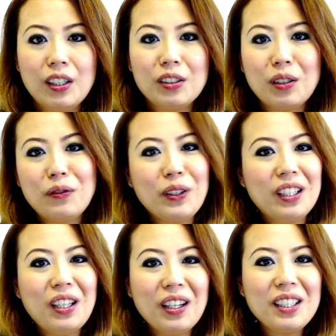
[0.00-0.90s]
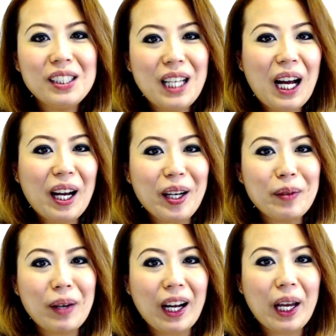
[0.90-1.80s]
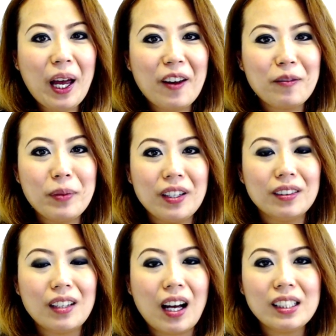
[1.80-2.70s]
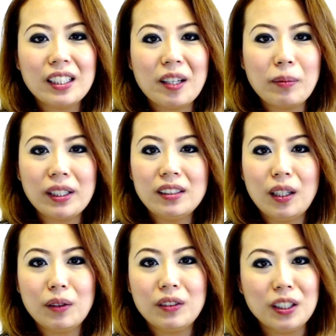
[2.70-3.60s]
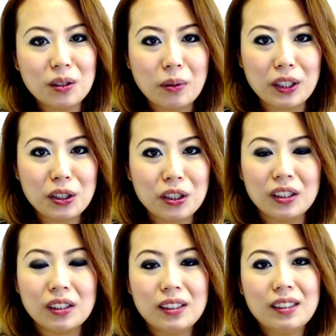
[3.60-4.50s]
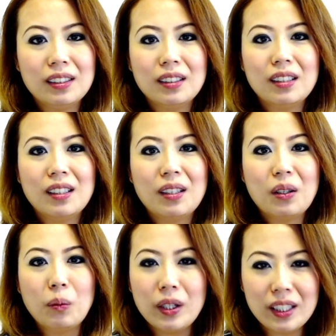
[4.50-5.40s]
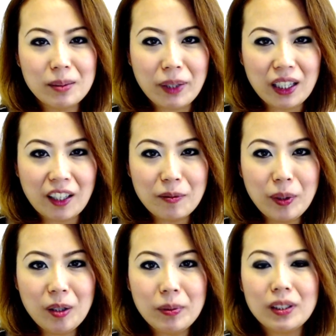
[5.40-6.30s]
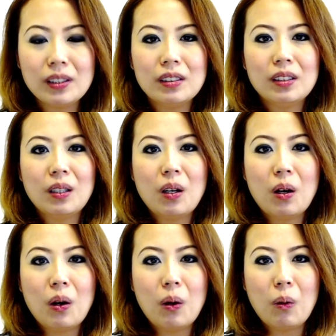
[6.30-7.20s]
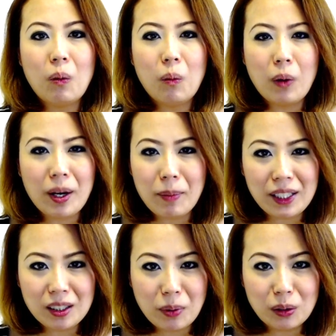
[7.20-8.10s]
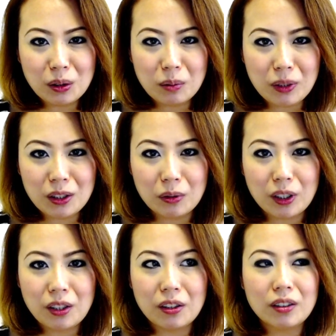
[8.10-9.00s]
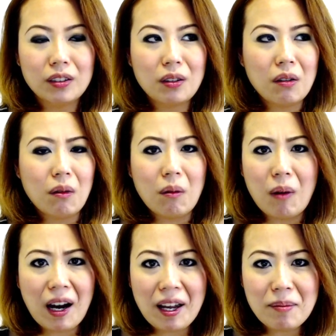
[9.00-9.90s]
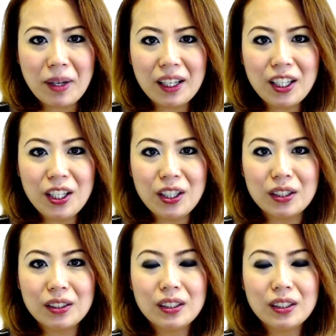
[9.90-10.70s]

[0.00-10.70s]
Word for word: So for the longest time, I have been asking myself these questions. What is my life purpose? What am I supposed to be doing here? Why am I here?